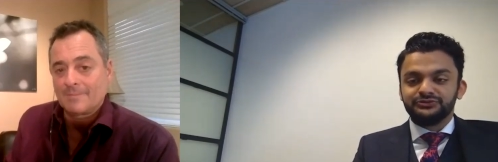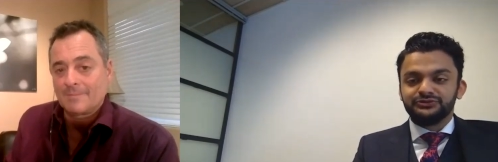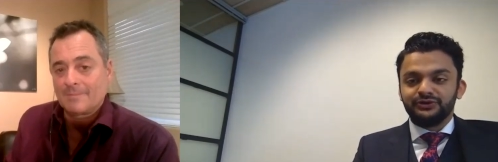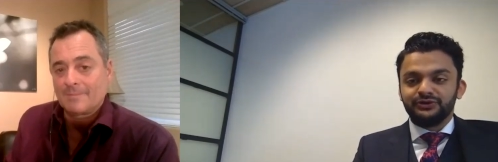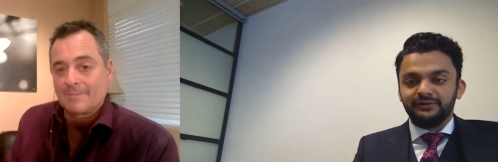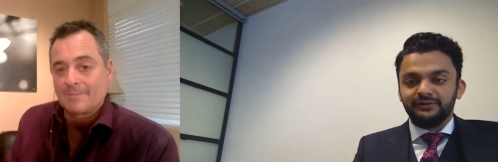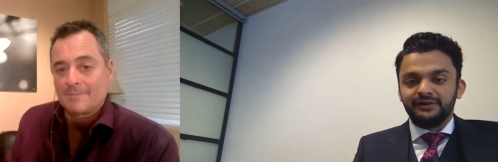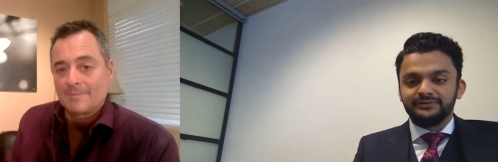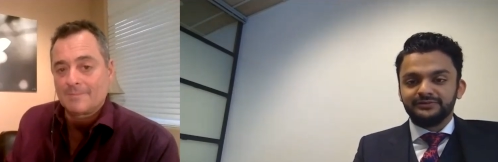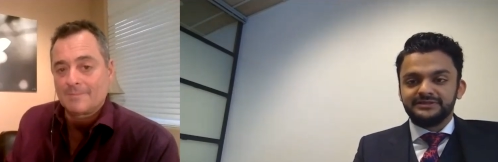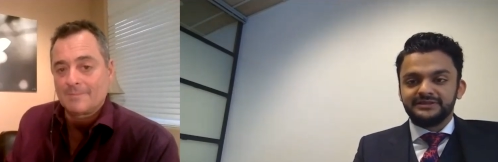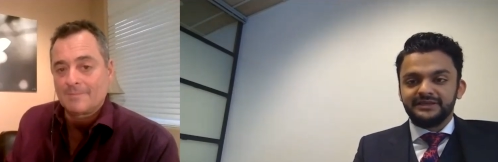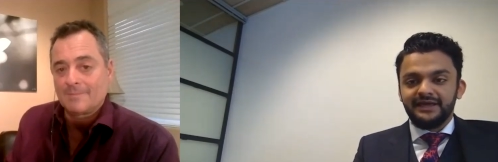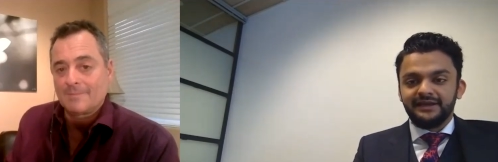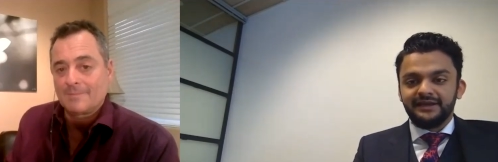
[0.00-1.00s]
Speaker 1: So I would
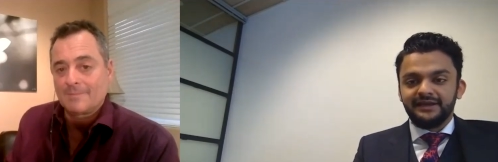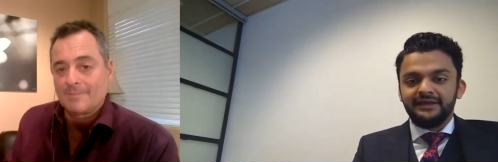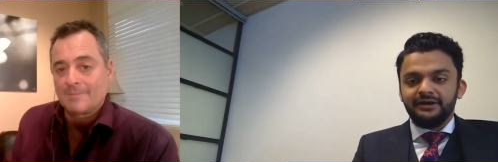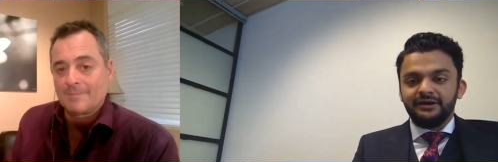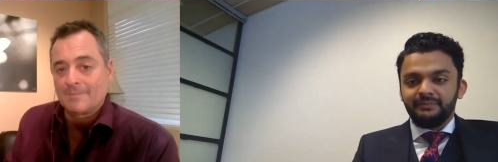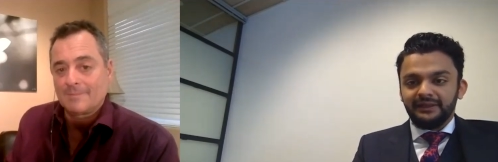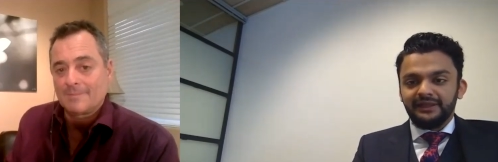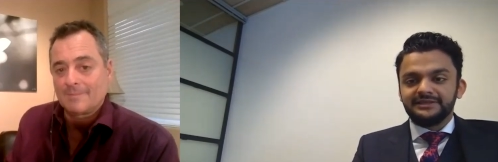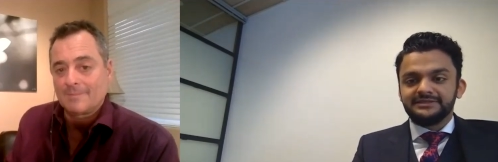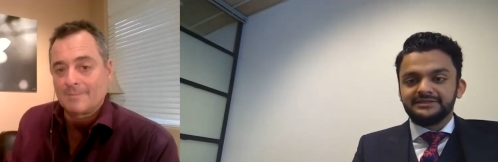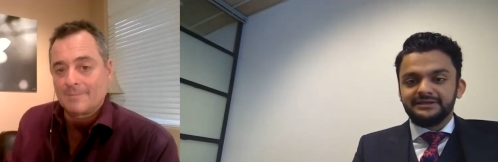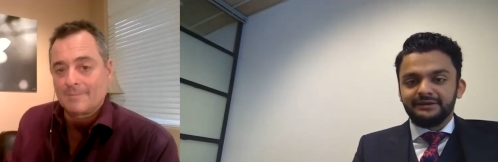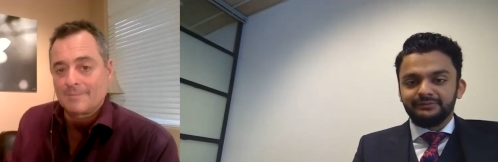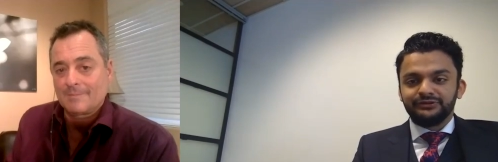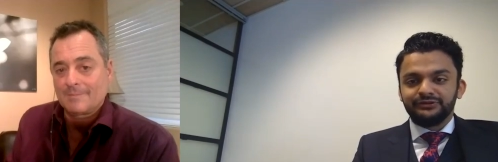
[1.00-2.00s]
say that by late
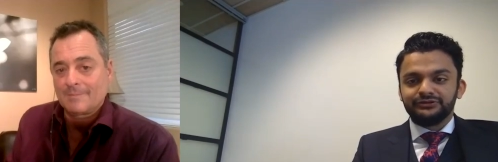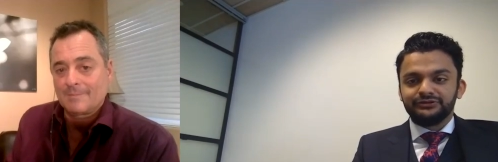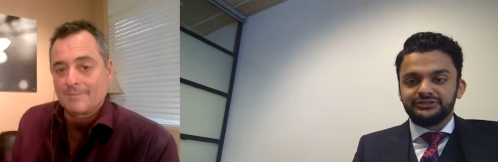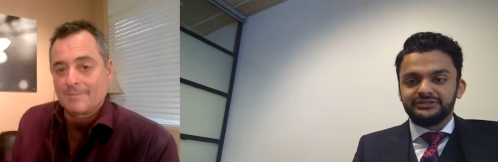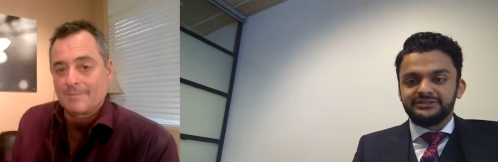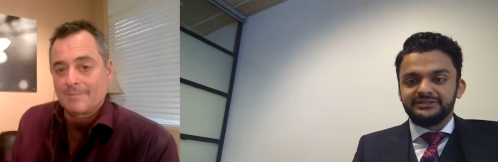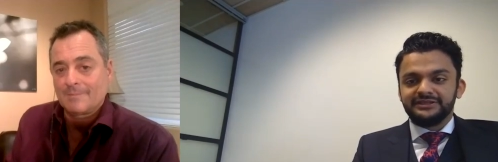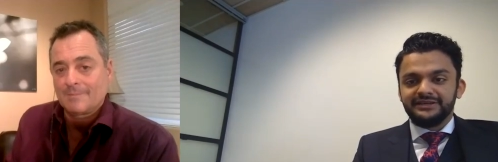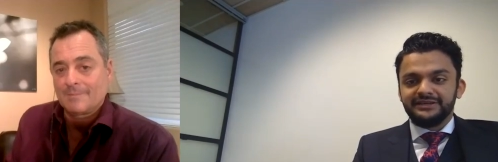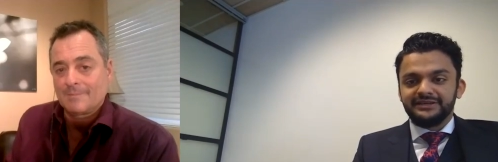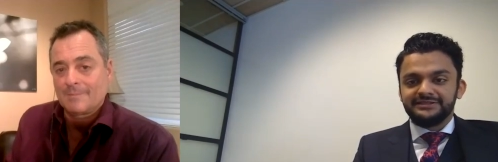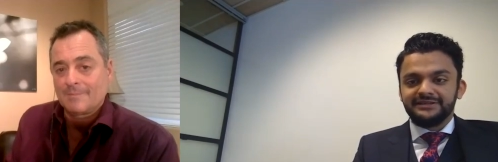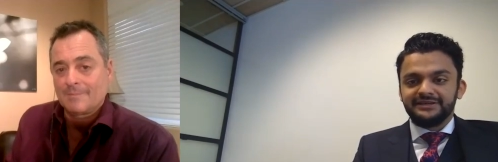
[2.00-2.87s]
summer, you should see us,